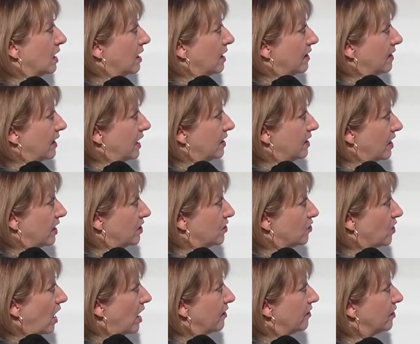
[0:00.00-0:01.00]
that the
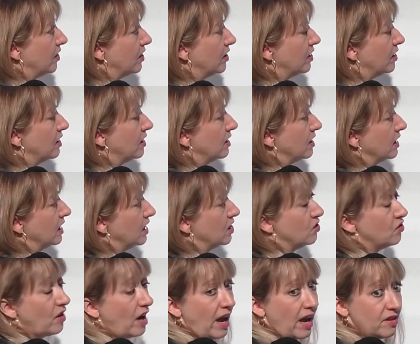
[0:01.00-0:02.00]
driver can
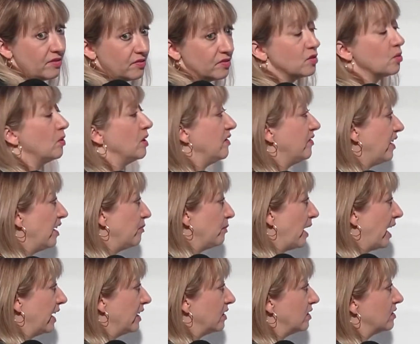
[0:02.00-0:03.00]
drive 25
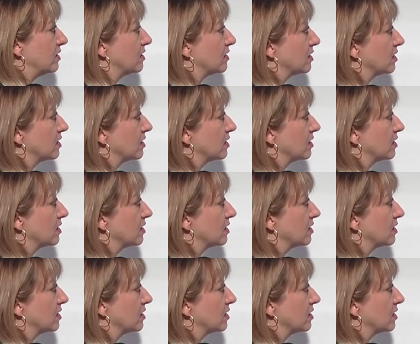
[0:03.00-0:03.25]
miles